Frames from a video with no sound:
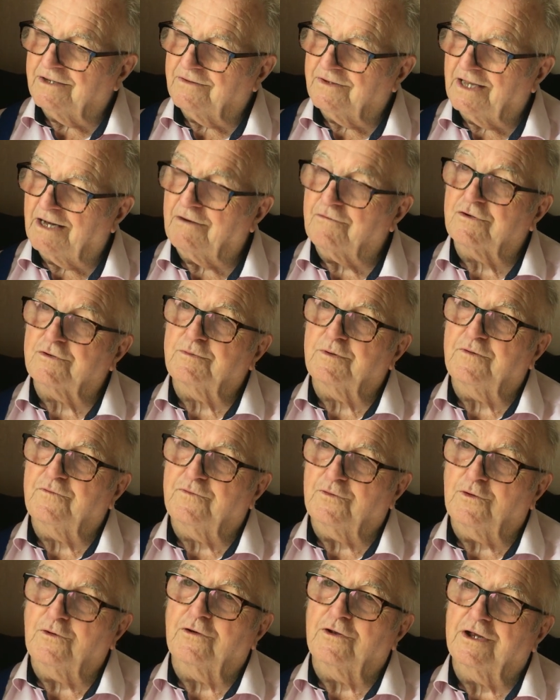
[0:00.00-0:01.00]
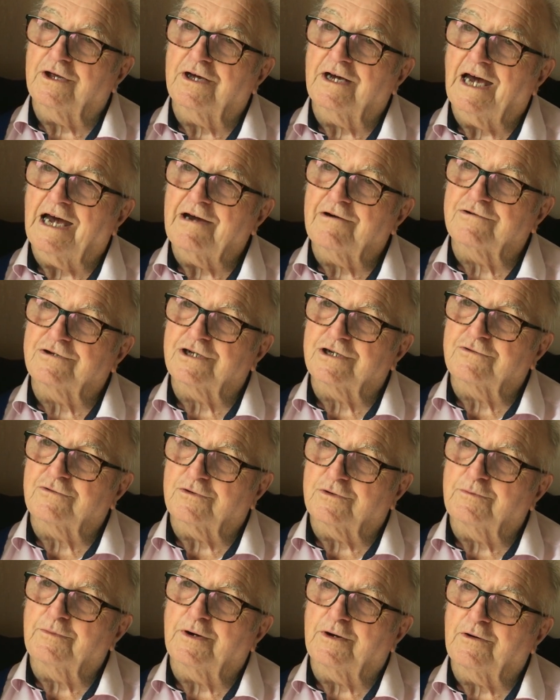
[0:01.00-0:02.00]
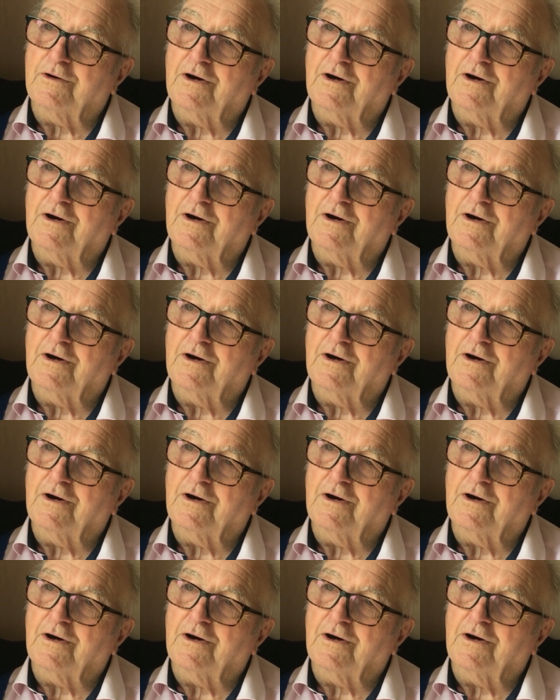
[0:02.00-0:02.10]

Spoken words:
That was before the houses were built.